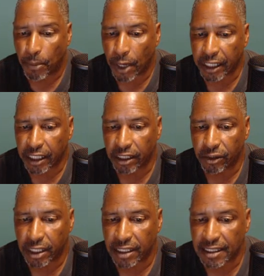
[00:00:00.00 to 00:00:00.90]
But
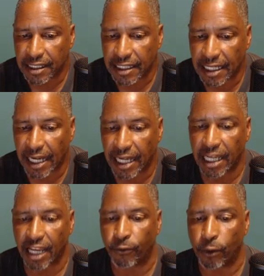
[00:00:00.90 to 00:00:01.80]
you can
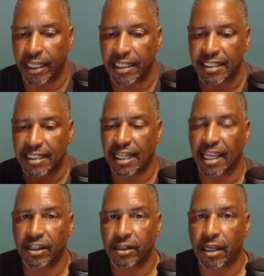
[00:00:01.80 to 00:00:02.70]
see, if we can
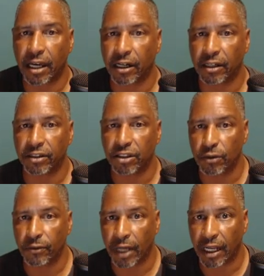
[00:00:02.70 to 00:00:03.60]
stand a
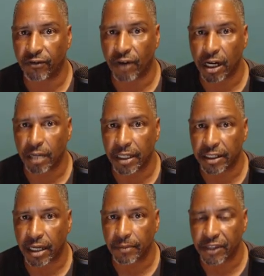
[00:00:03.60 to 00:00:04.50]
new
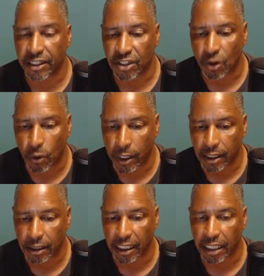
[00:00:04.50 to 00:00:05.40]
environment up this
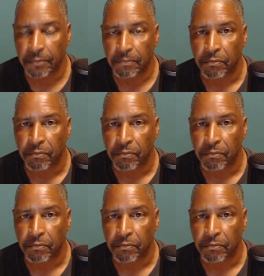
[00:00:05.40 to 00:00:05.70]
quickly,